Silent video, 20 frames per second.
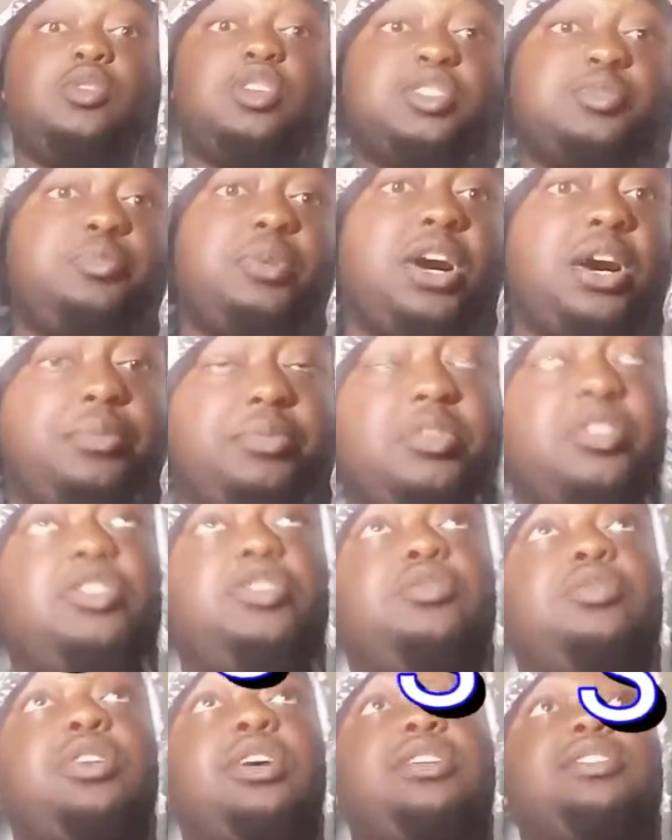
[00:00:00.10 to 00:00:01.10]
What's poppin',
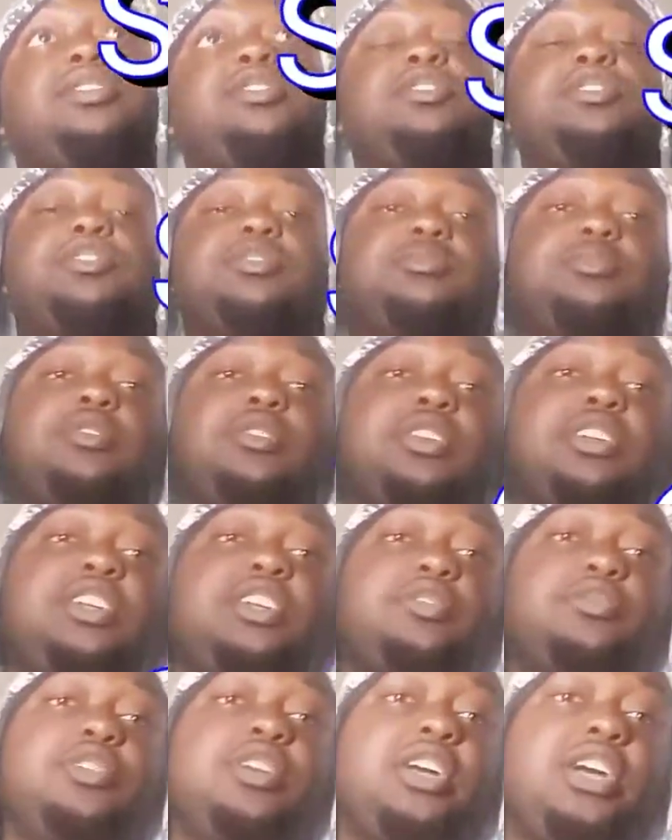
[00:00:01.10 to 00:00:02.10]
Q Nation? It's your boy
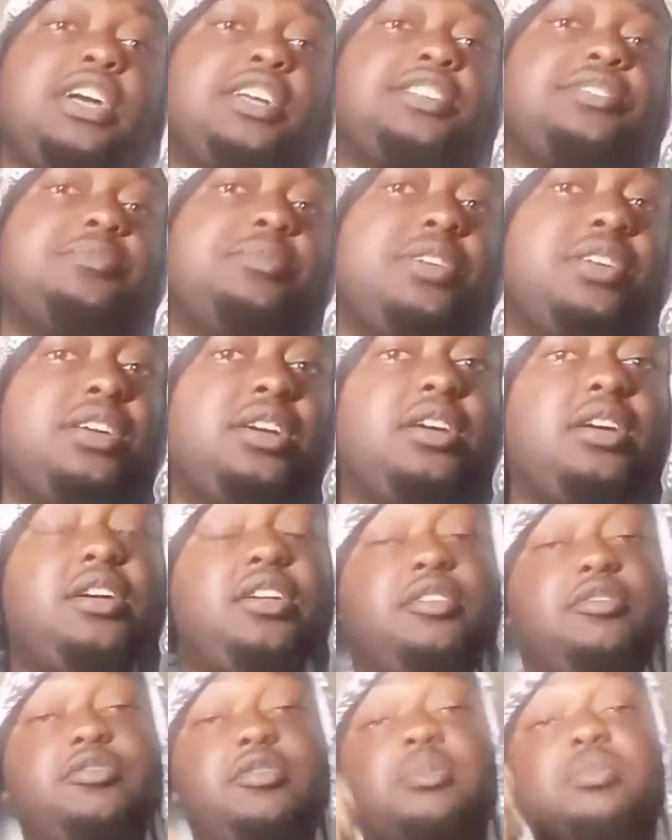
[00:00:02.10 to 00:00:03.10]
Kyriax, man.
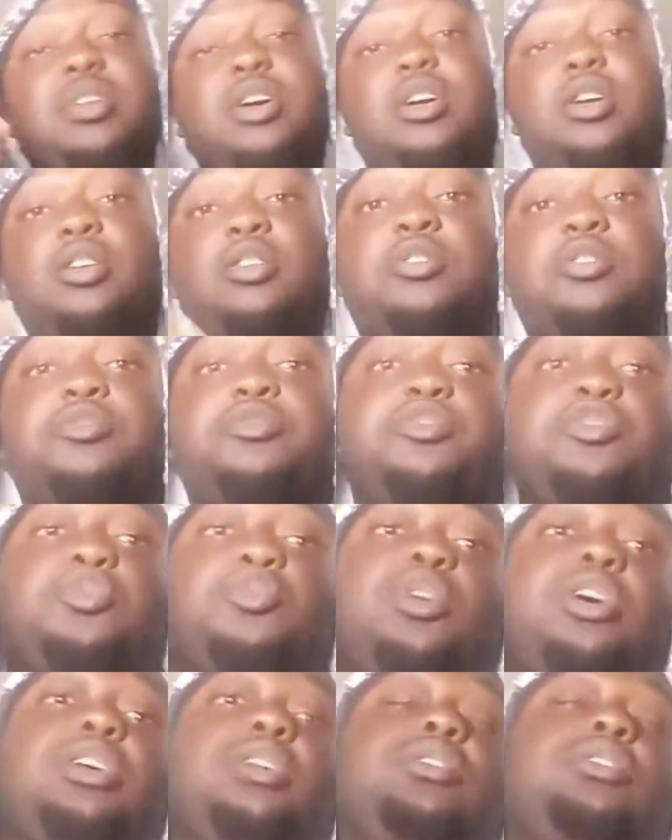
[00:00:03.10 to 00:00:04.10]
From the old
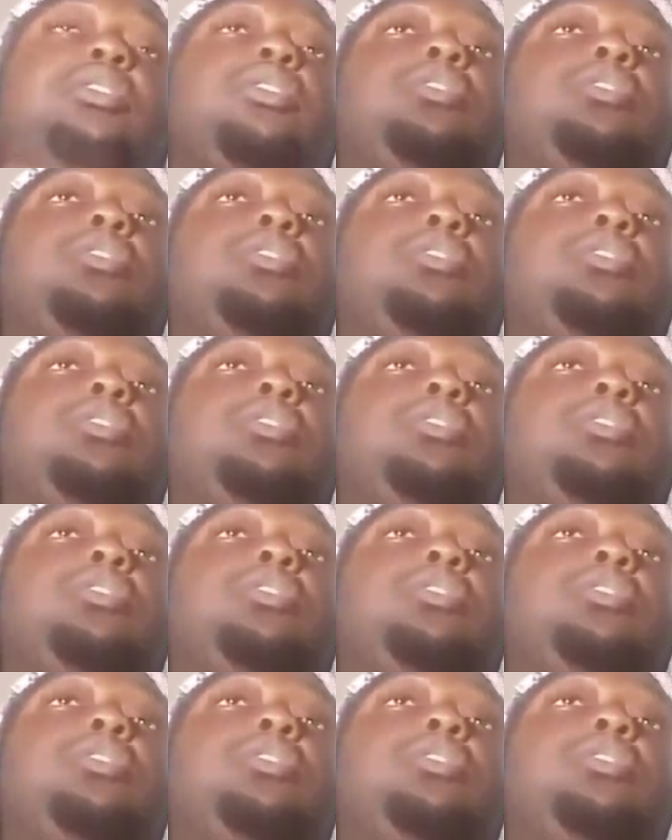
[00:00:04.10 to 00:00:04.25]
few ain't